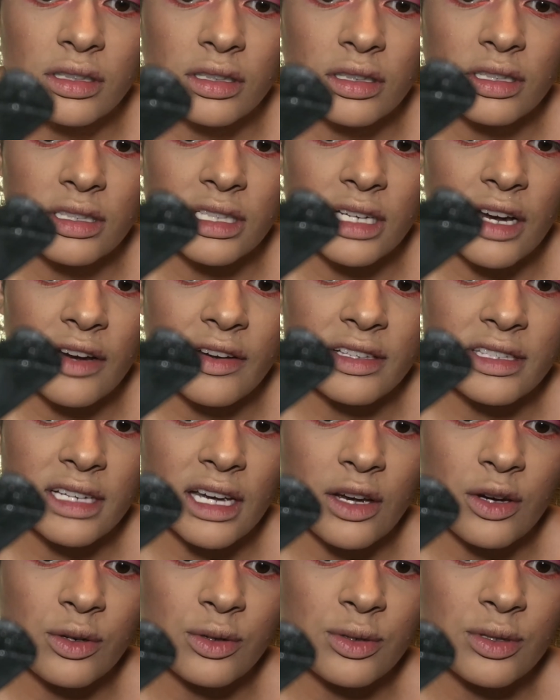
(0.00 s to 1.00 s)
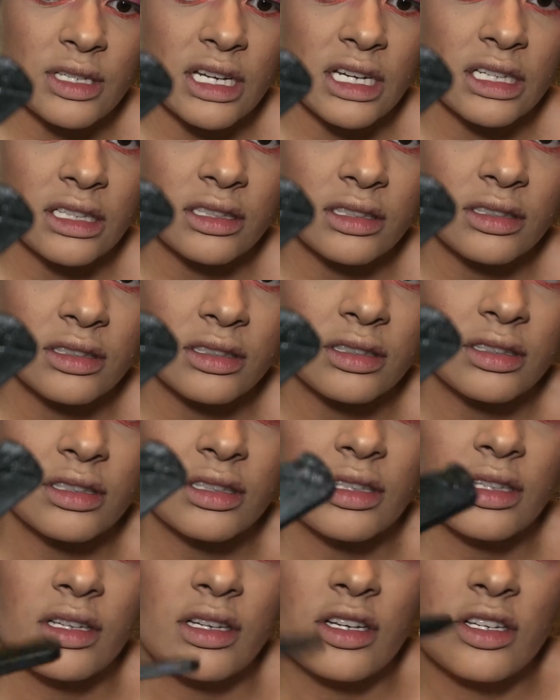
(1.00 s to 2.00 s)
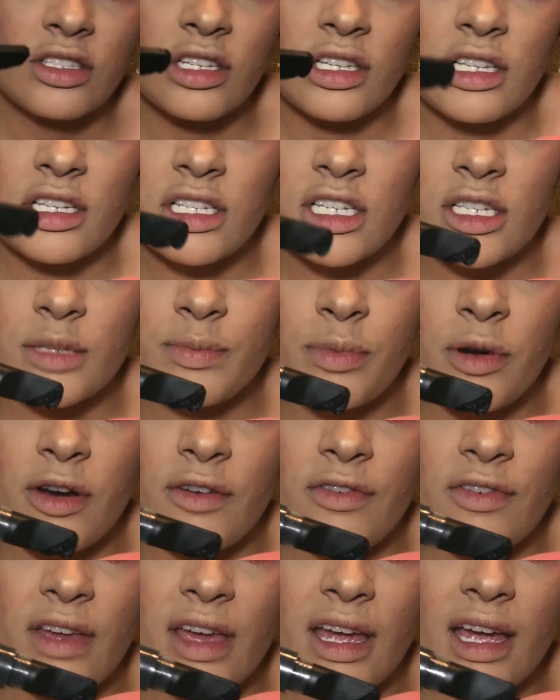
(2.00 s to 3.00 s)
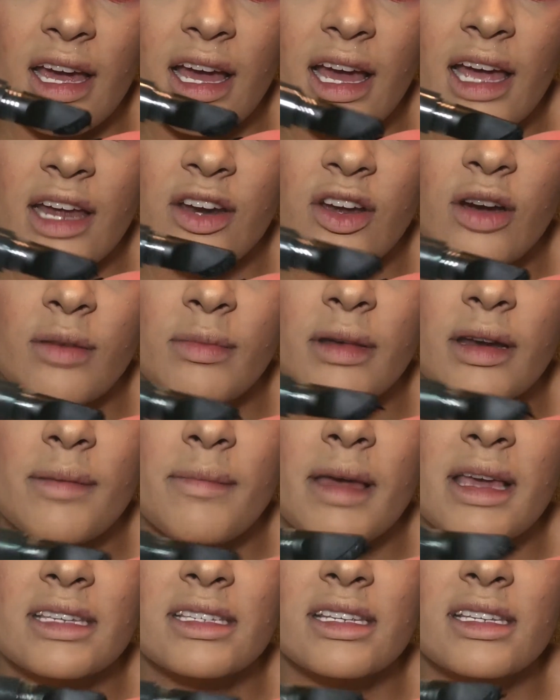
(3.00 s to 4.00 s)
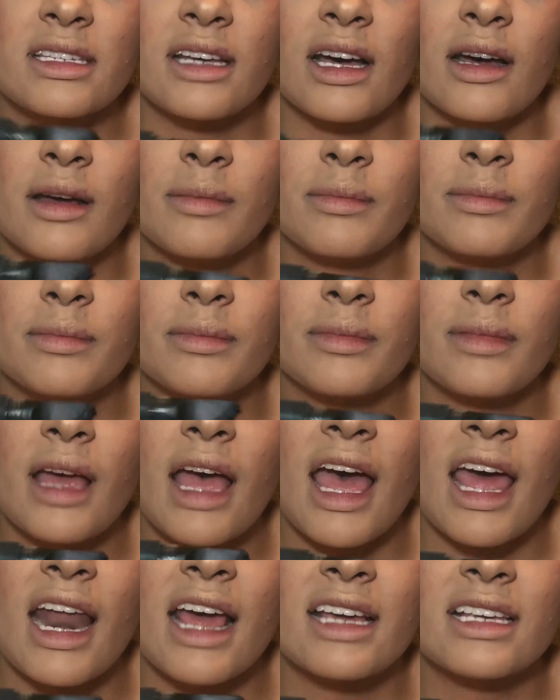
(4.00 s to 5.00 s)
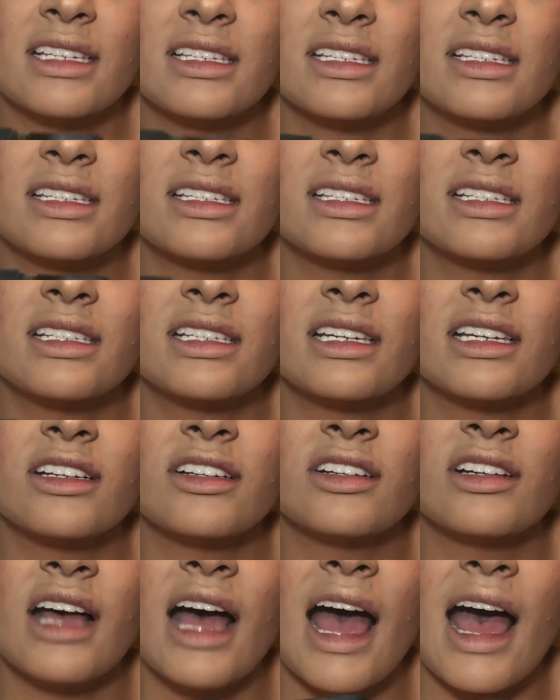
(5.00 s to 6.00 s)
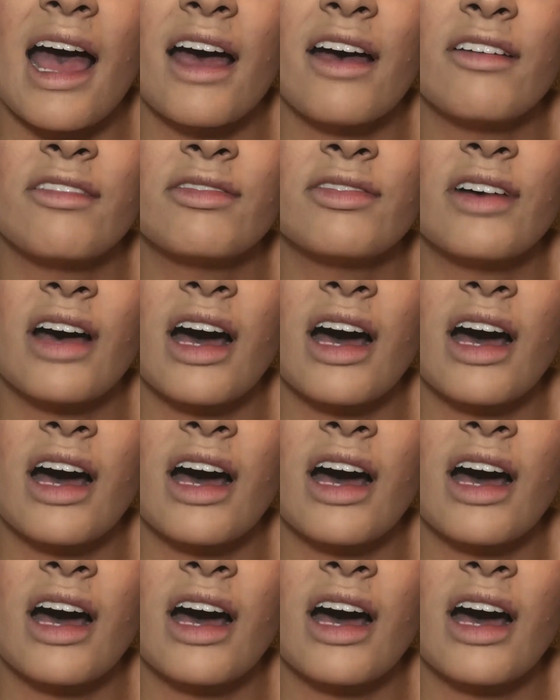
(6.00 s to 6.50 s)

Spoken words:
You see how it's like oozing? So this is perfect. I know I'm gonna mess this up, and I still have